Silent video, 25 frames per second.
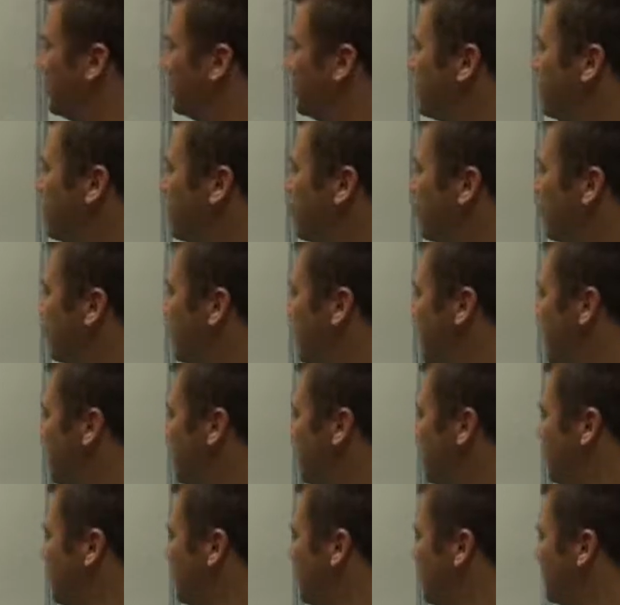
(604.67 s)
So the Northern
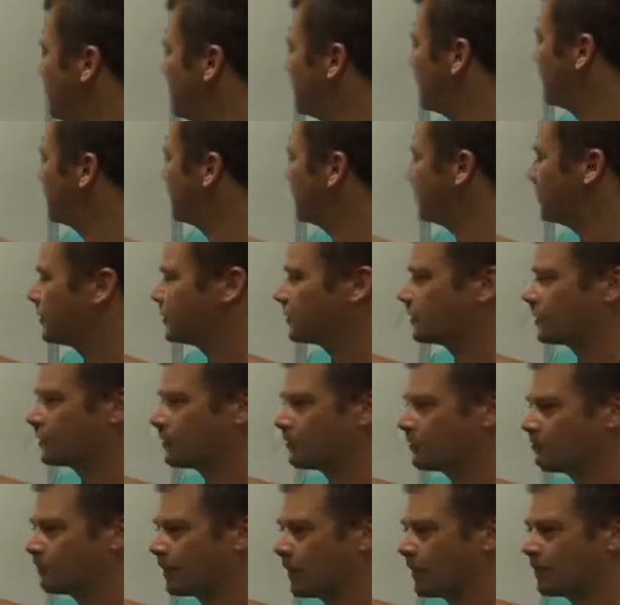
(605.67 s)
Hemisphere
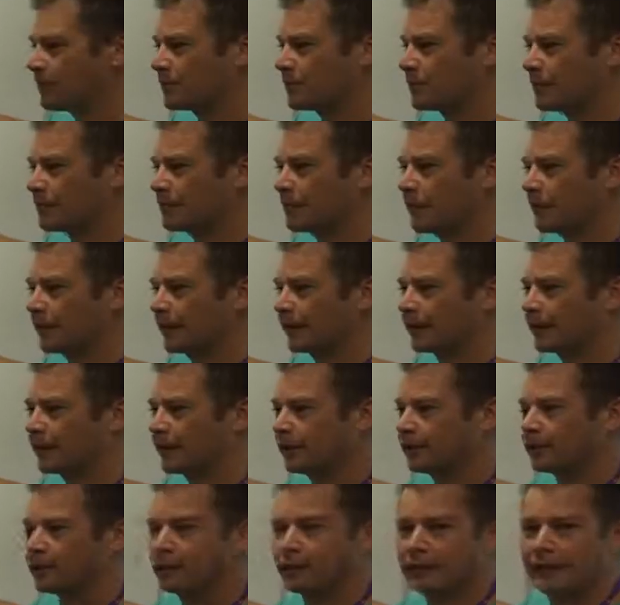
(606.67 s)
deserts, perhaps in
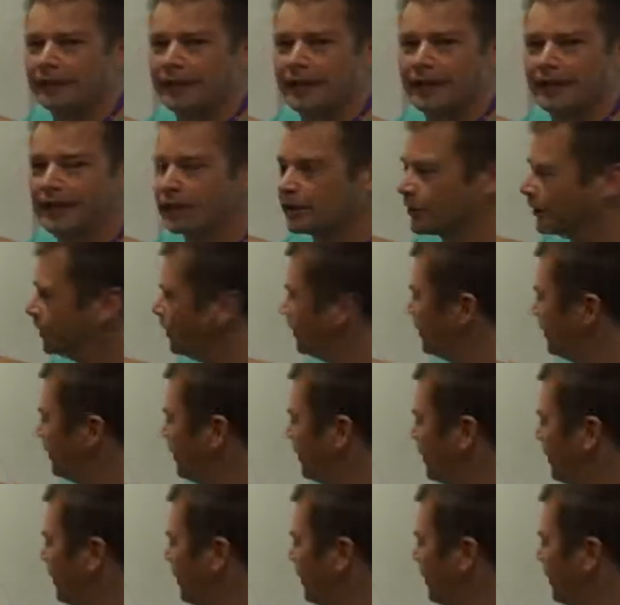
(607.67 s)
America or in Asia,